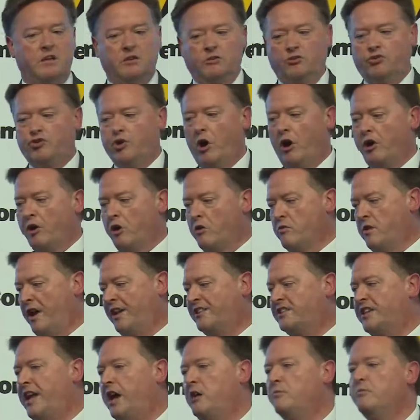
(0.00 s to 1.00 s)
Jono
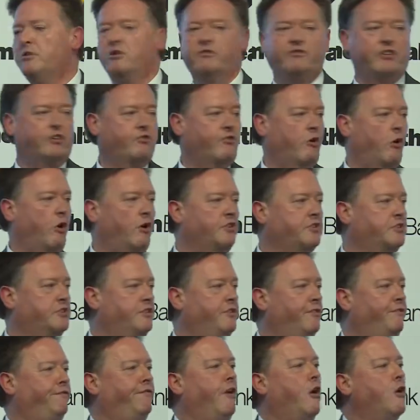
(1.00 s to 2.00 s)
has now moved across to
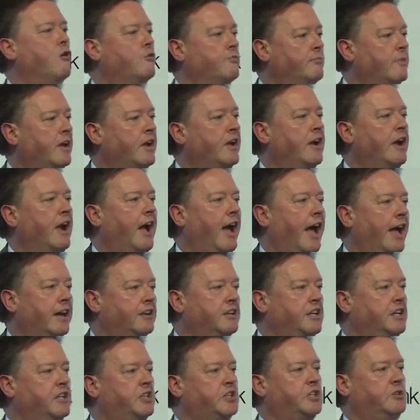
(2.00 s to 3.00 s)
the phone, and
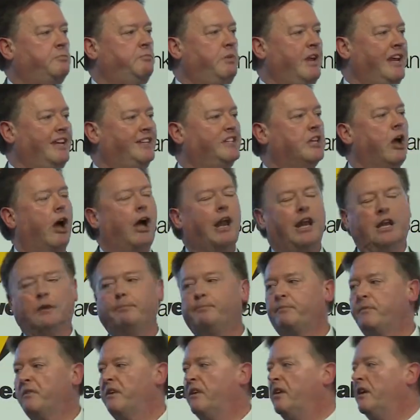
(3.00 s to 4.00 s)
he's speed dialing.
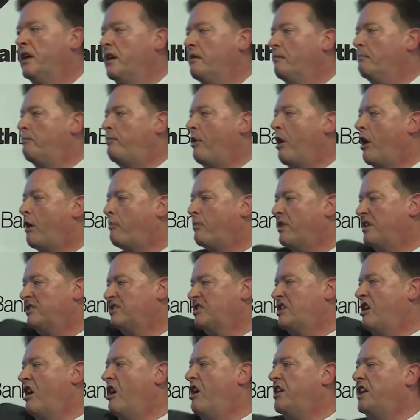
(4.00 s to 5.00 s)
Barbara has
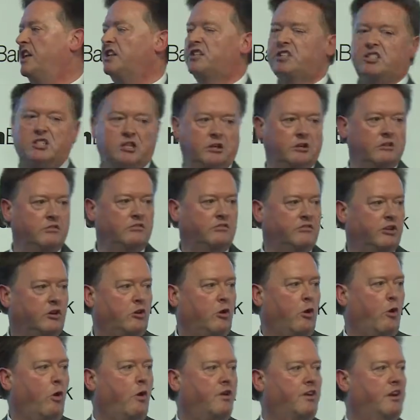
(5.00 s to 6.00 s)
gone into the
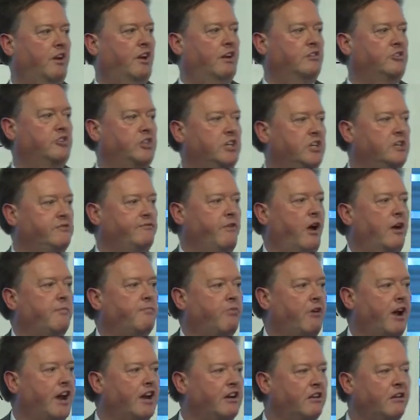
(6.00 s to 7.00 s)
corner, and she's
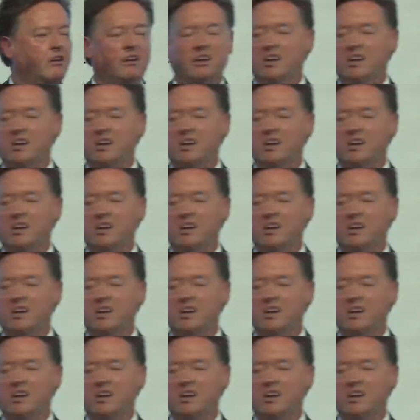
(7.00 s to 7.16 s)
vibrating